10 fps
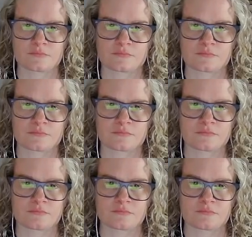
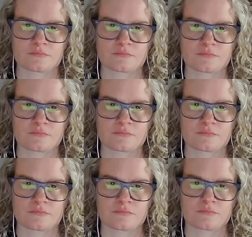
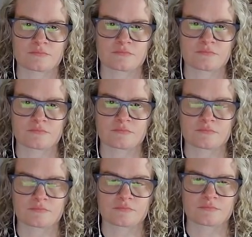
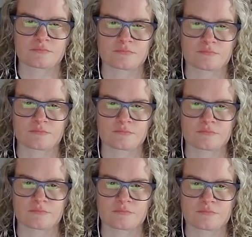
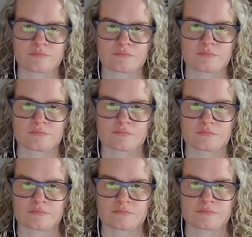
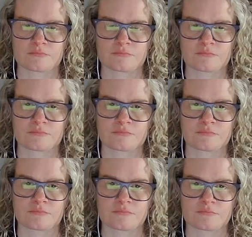
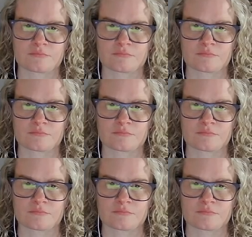(silent)